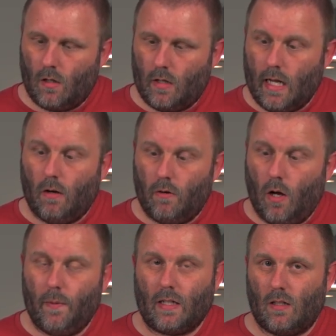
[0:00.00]
now
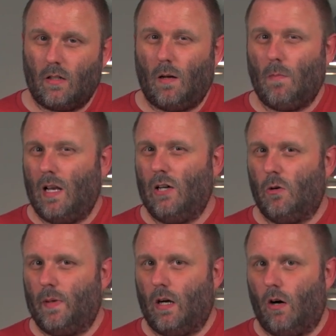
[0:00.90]
knowing that I'm a
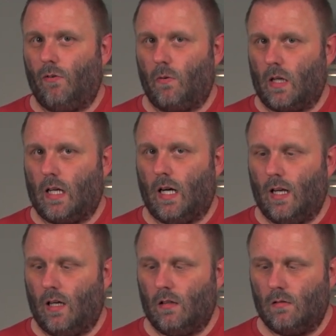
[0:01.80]
little bit off with the
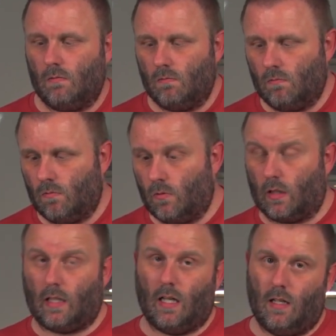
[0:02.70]
colour
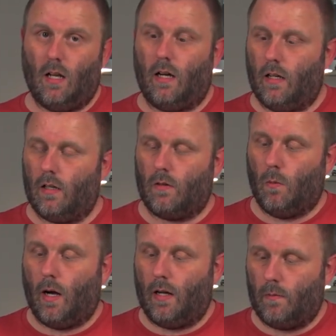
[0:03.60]
light, the
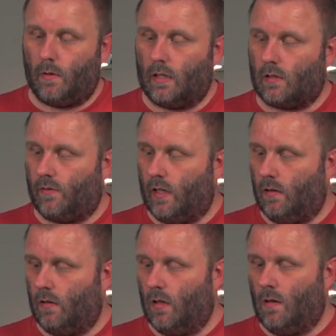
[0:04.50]
whiteness of
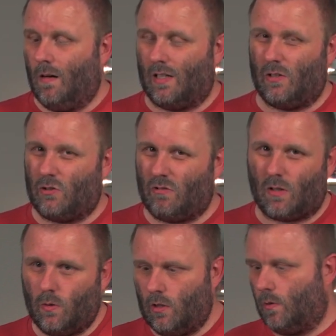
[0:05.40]
it, I do
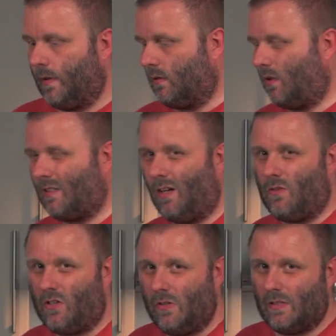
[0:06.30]
struggle a little bit. So I
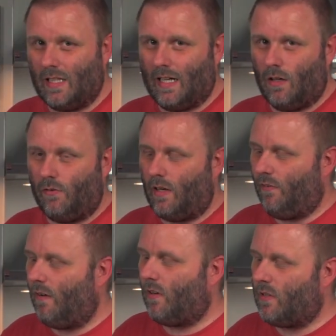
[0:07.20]
don't use it that often.
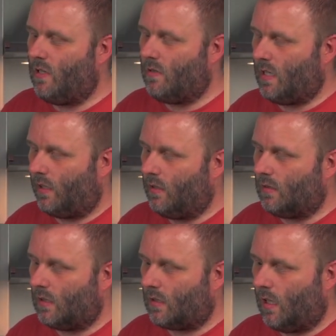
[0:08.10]
If ever I use it
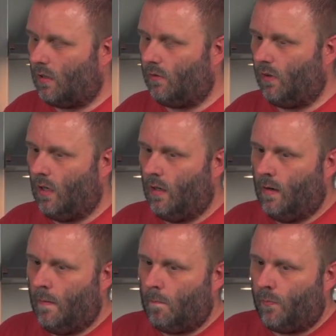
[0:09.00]
as kind of
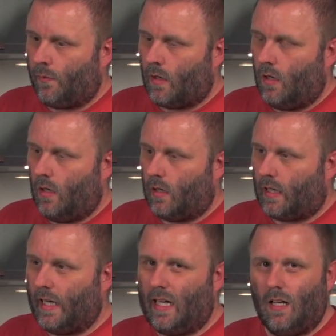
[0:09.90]
a
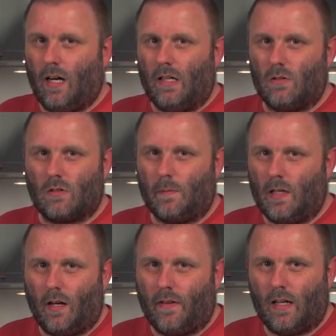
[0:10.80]
key light or something
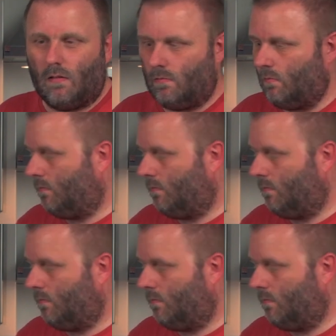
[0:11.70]
like that.